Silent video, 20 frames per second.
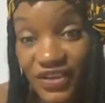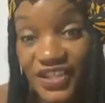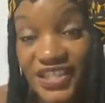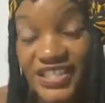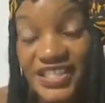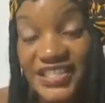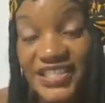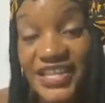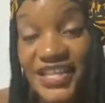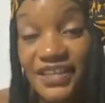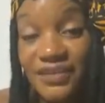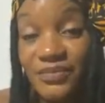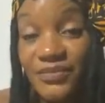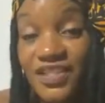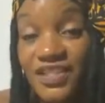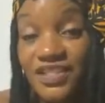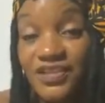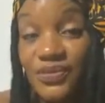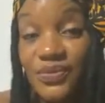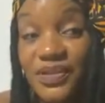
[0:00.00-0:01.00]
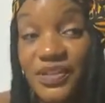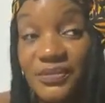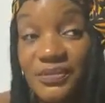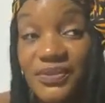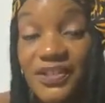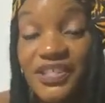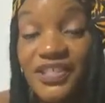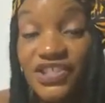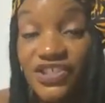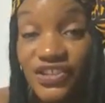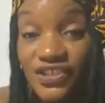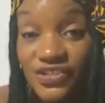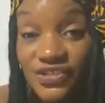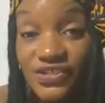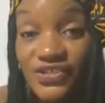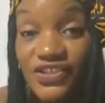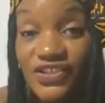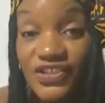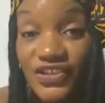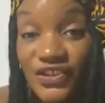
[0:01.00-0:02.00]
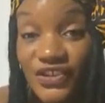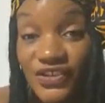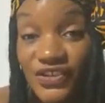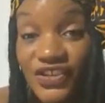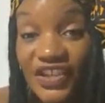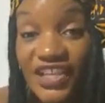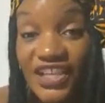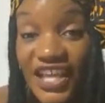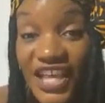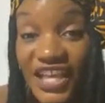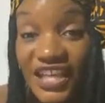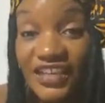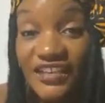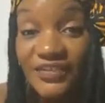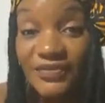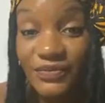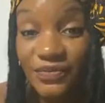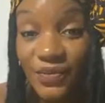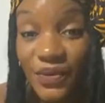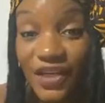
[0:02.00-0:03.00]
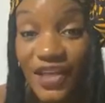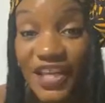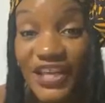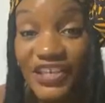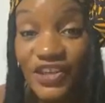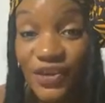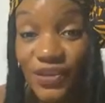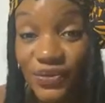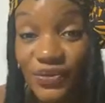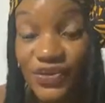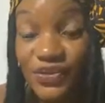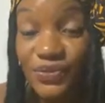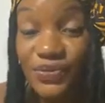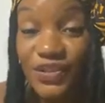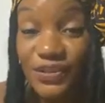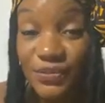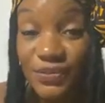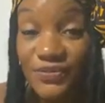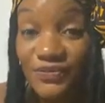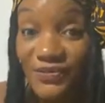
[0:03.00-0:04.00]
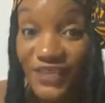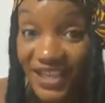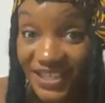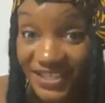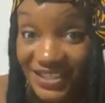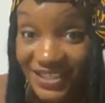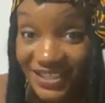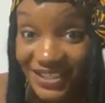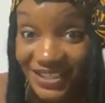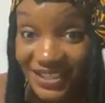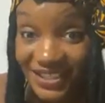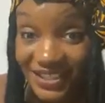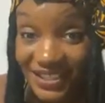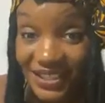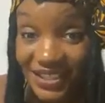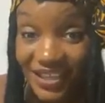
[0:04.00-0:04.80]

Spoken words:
It's taken me 20 plus years to learn a lot of what I know to really perfect it.